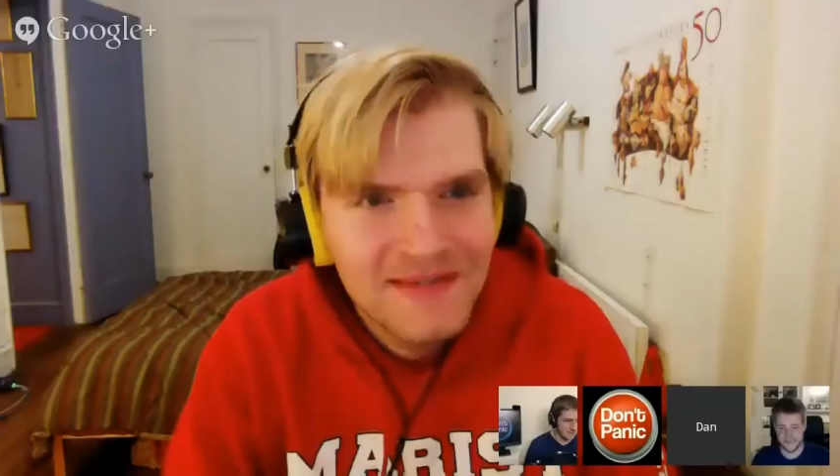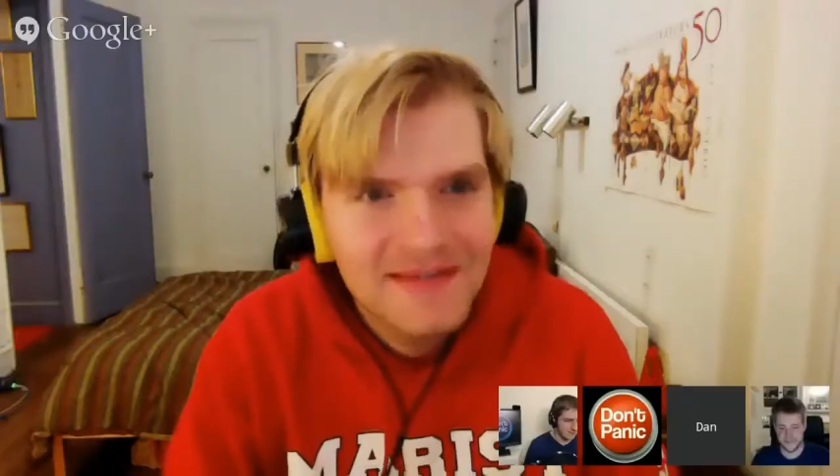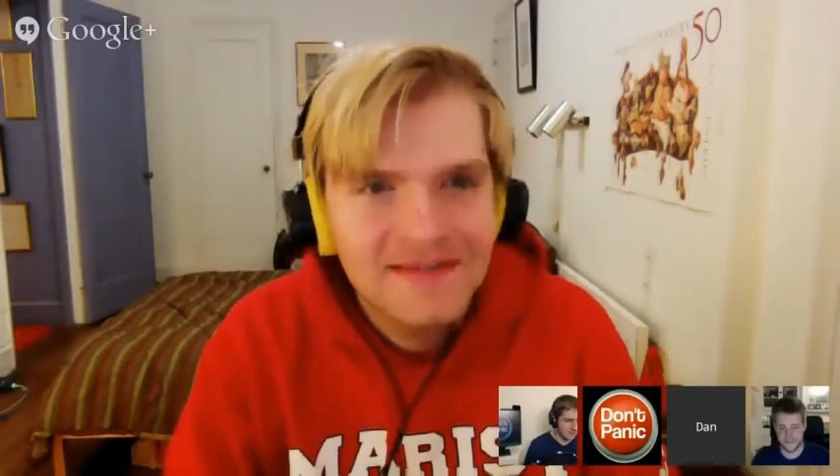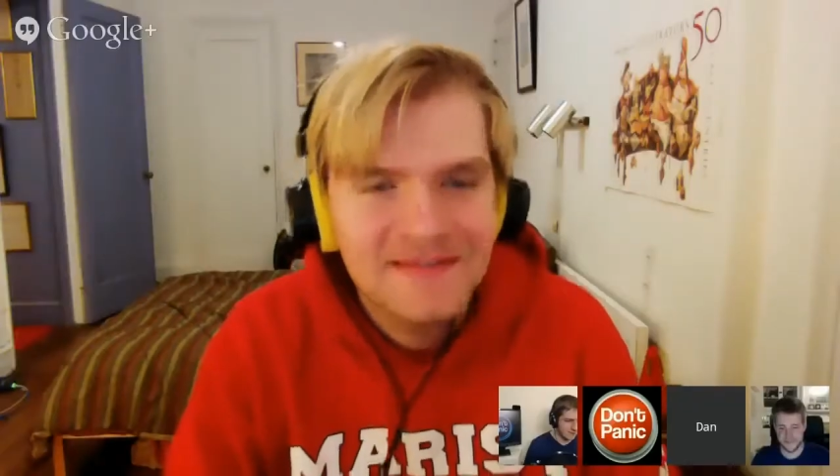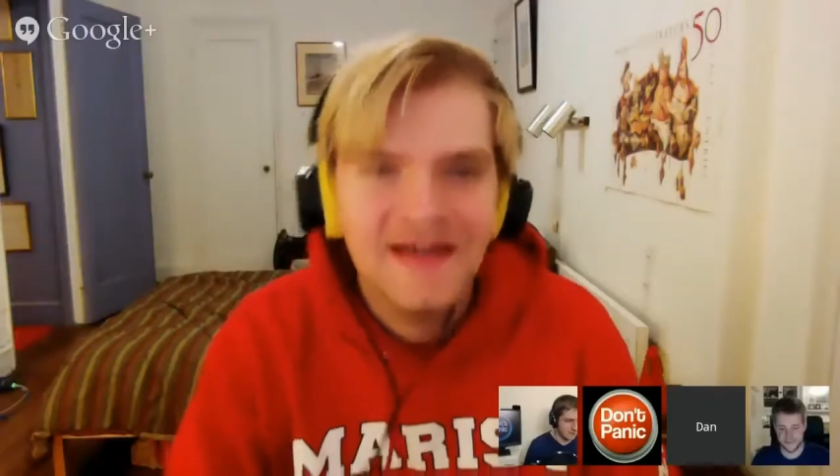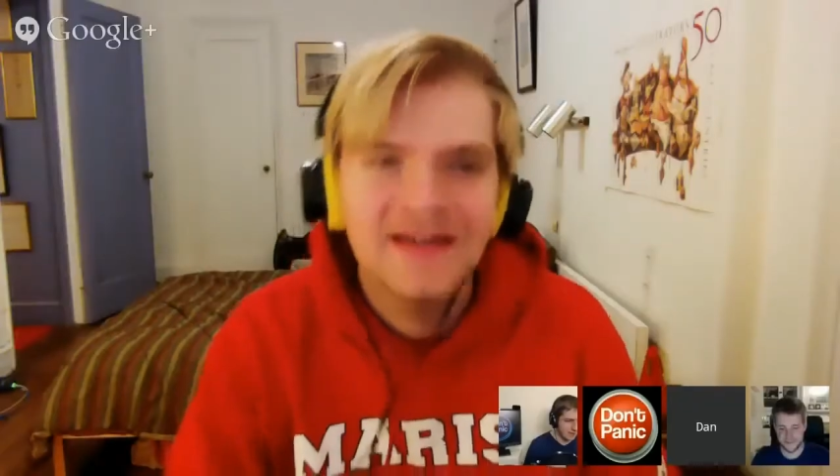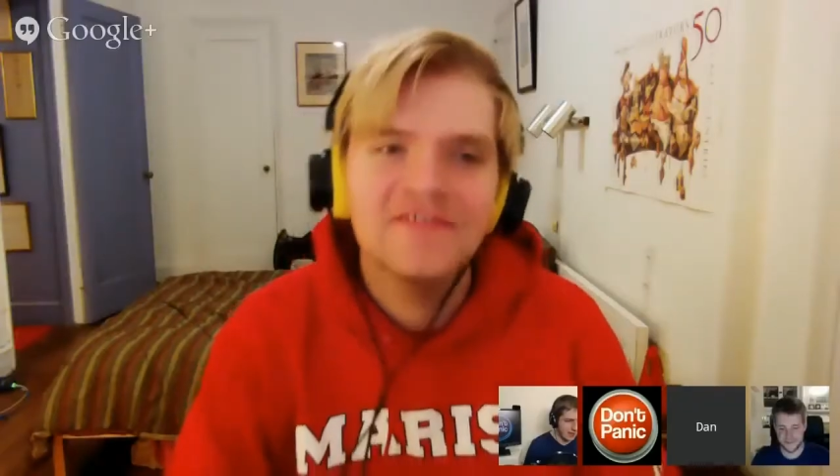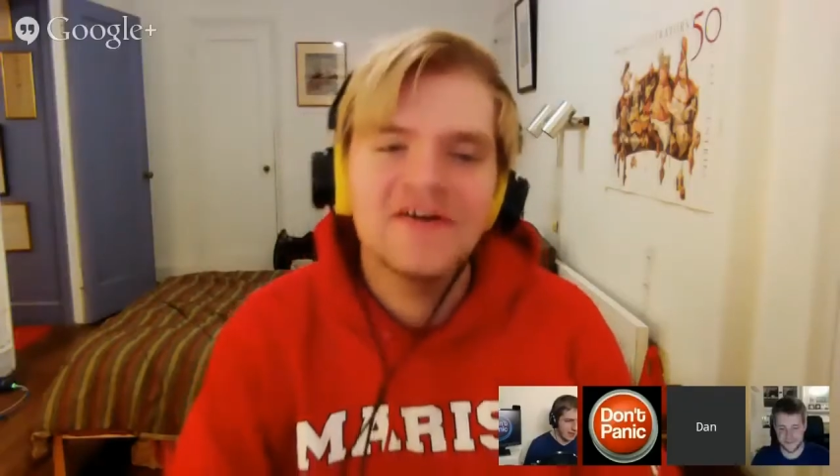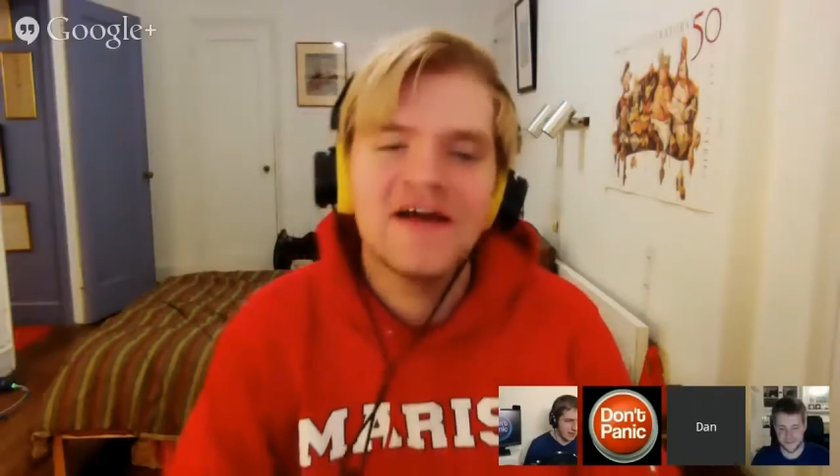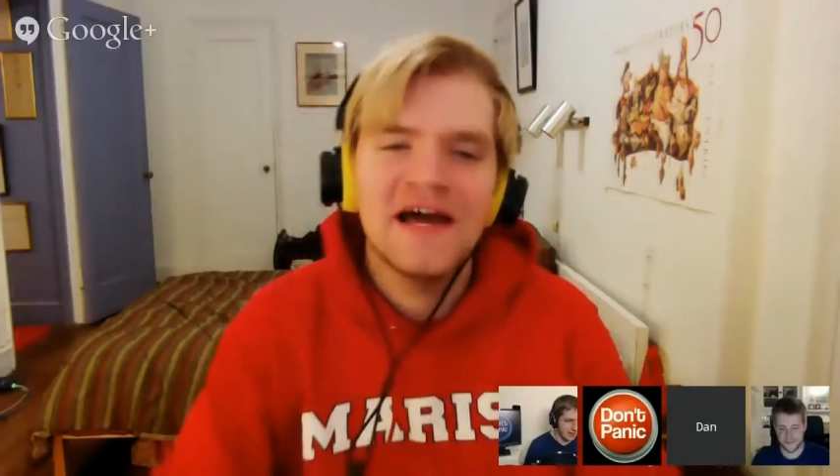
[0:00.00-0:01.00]
See, I
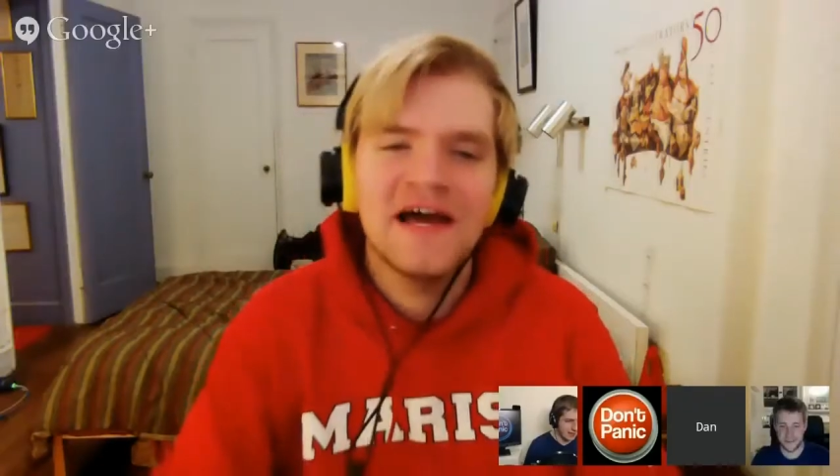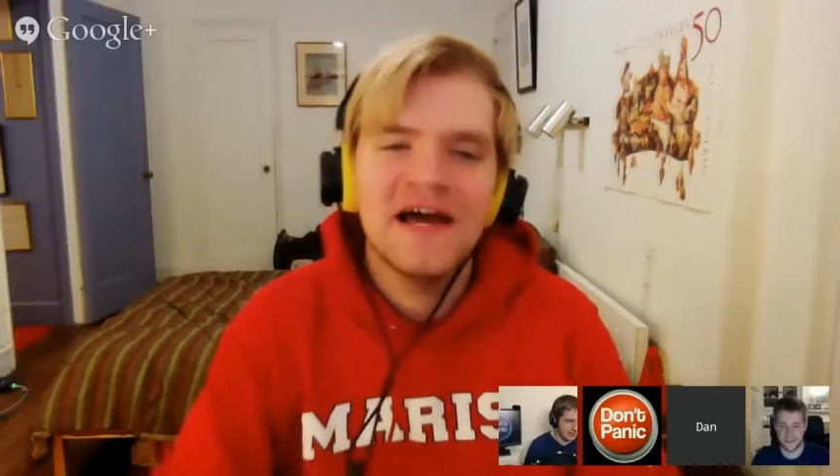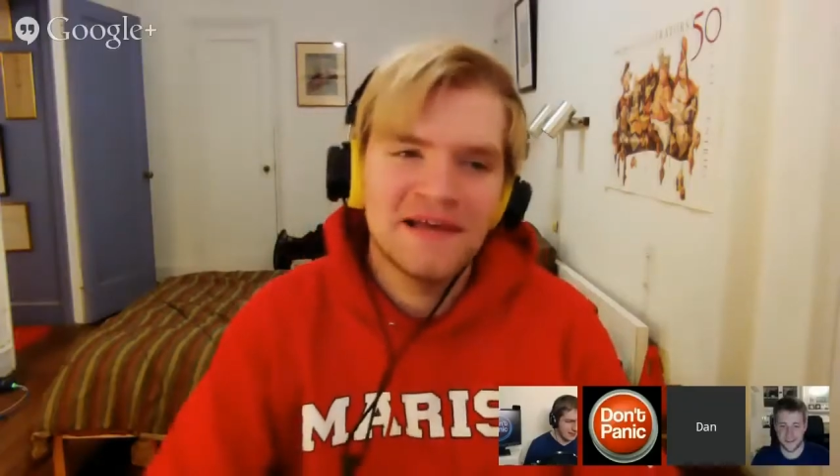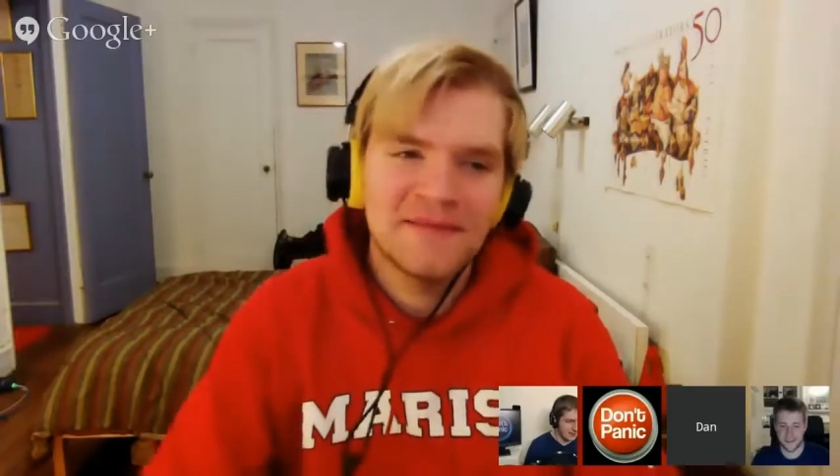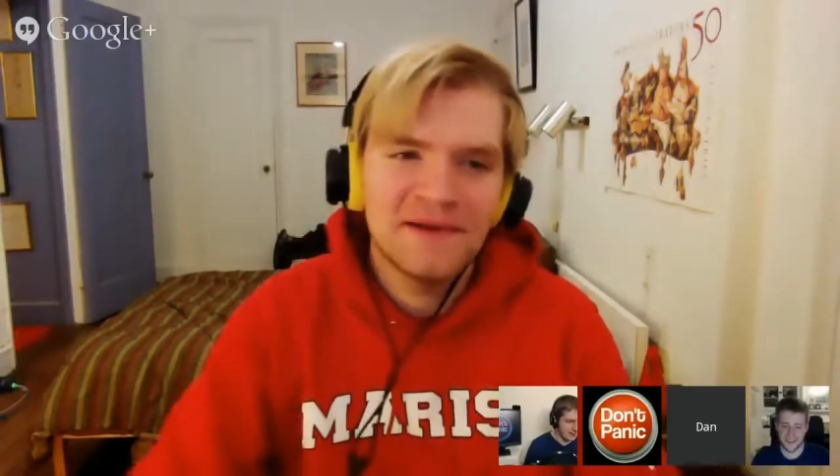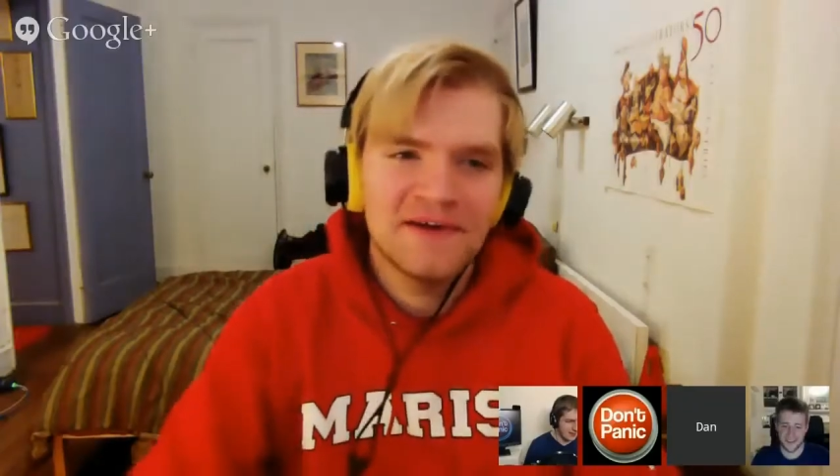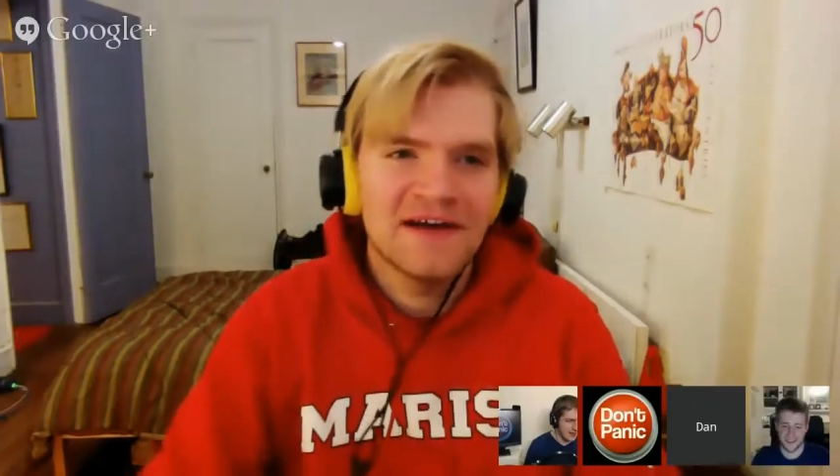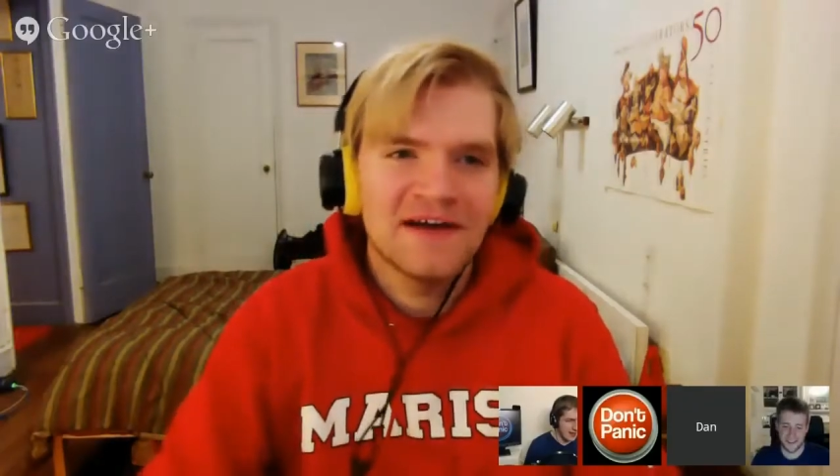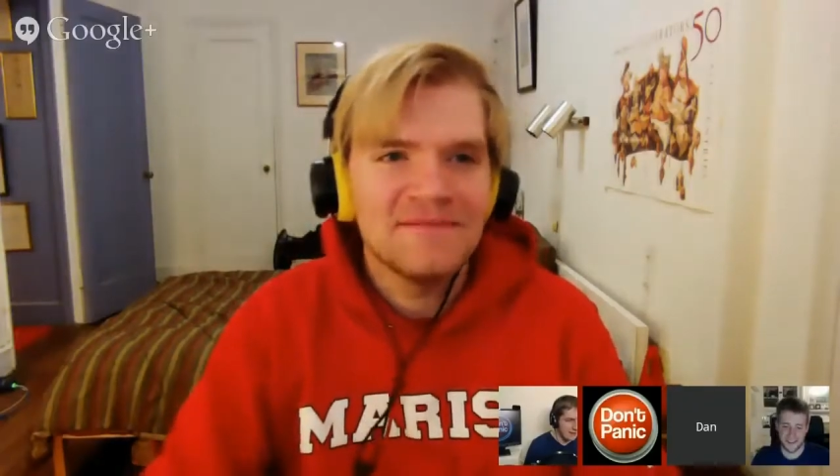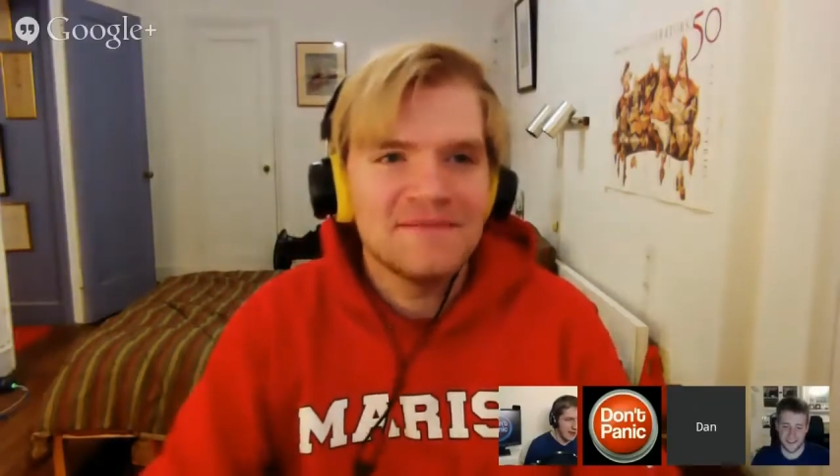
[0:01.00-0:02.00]
never had a BlackBerry.
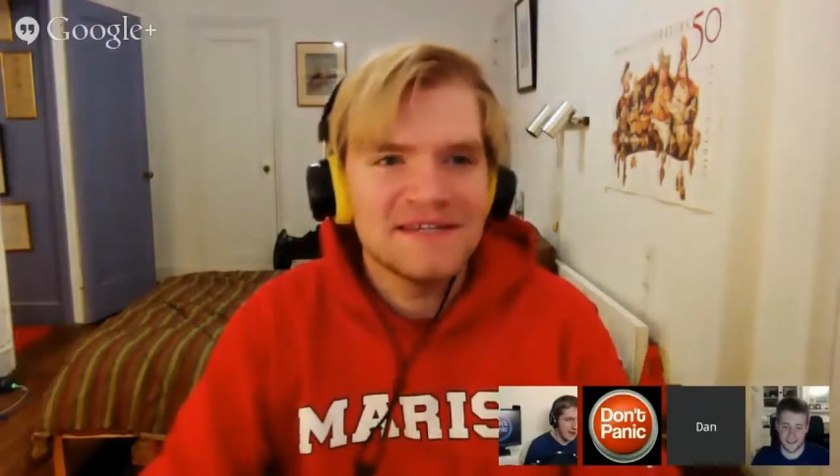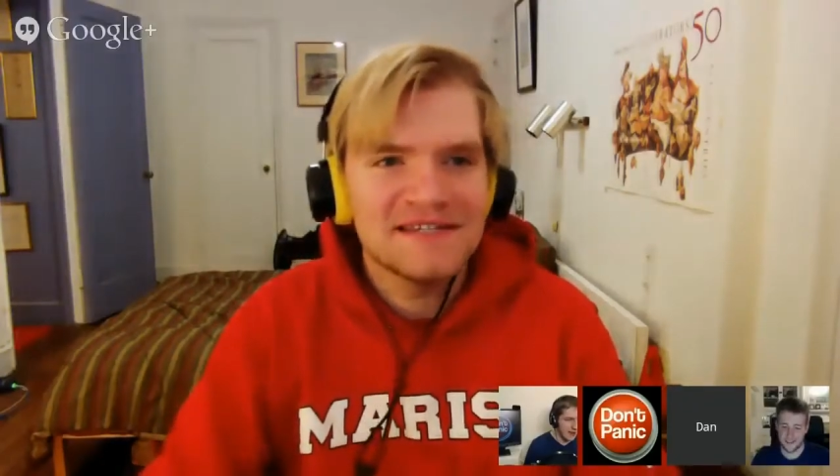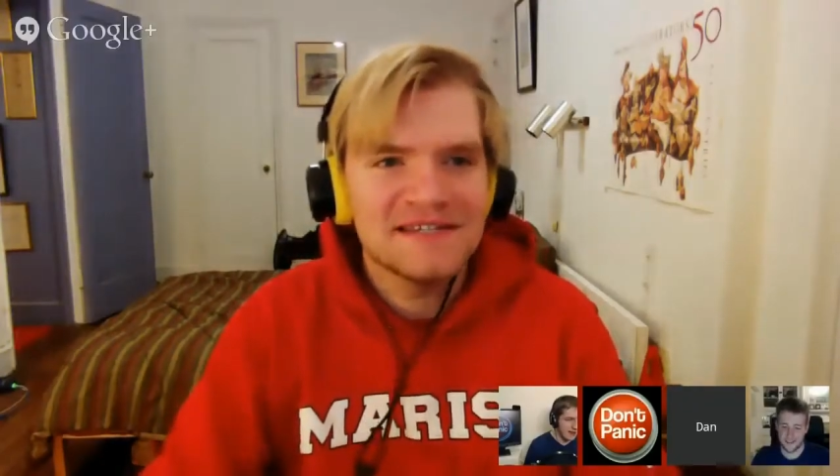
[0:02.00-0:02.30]
I missed